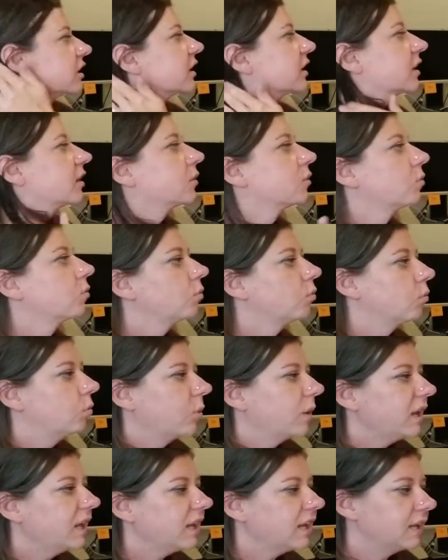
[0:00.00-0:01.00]
these in on
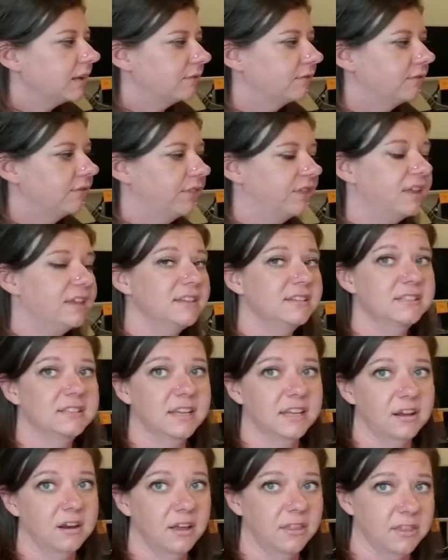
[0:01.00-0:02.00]
the top so that
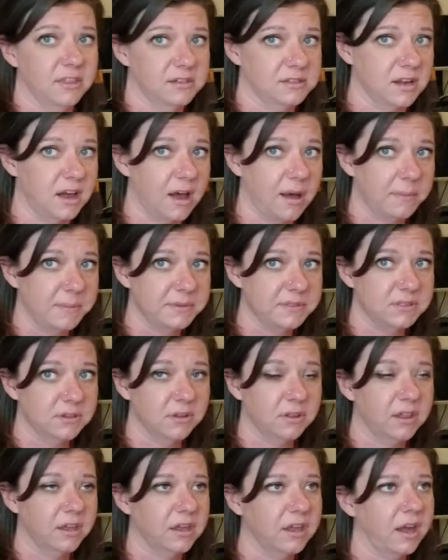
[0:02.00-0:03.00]
I can play a little bit
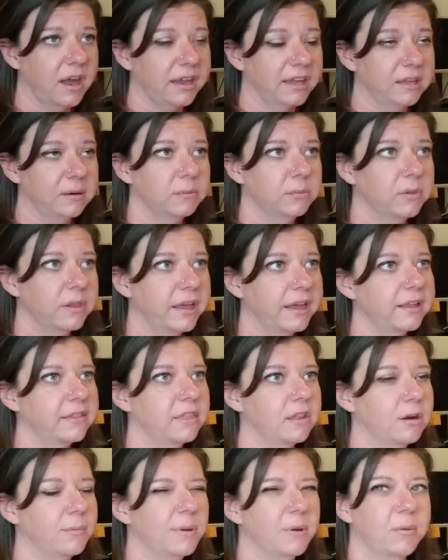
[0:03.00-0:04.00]
with the texture
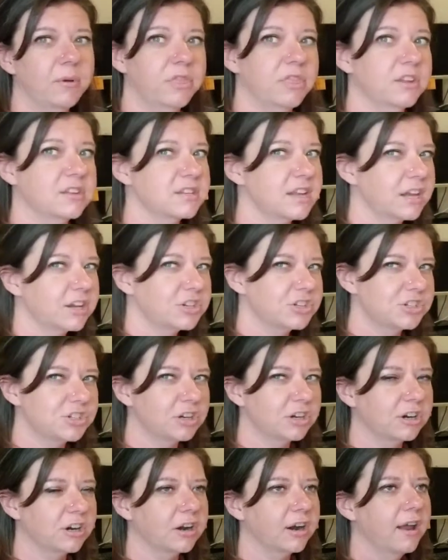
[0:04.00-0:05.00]

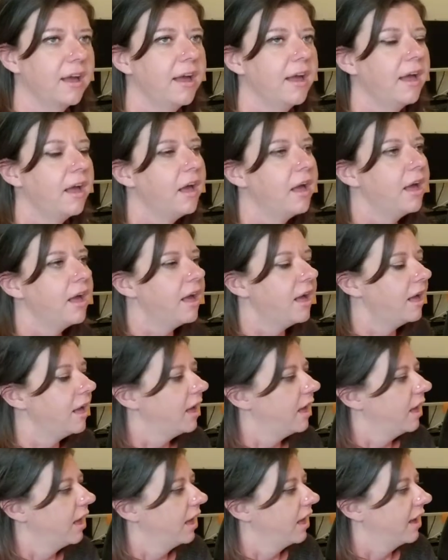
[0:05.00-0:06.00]
and things like
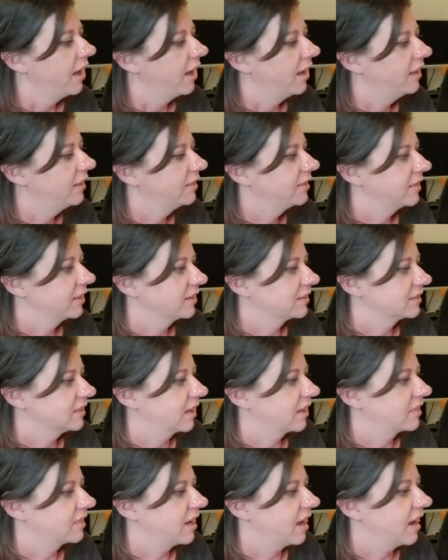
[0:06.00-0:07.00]
that. And I think it's going to
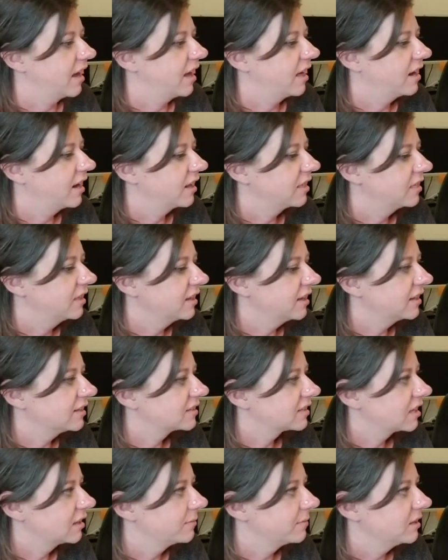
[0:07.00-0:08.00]
be
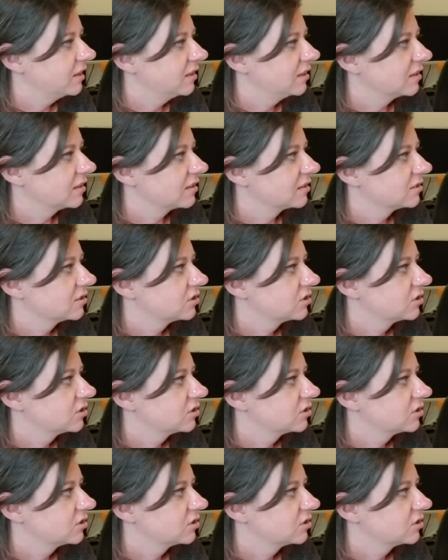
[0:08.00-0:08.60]
super fun.